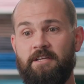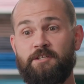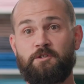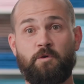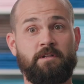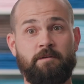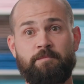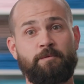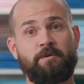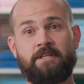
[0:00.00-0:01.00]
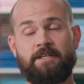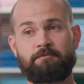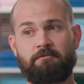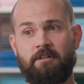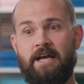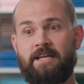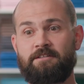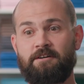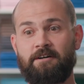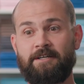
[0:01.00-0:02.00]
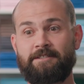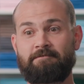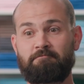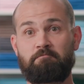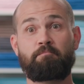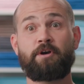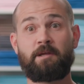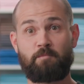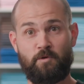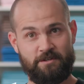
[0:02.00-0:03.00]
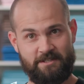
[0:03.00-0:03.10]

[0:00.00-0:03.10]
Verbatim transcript: Historically, we've been really reliant on brick and mortar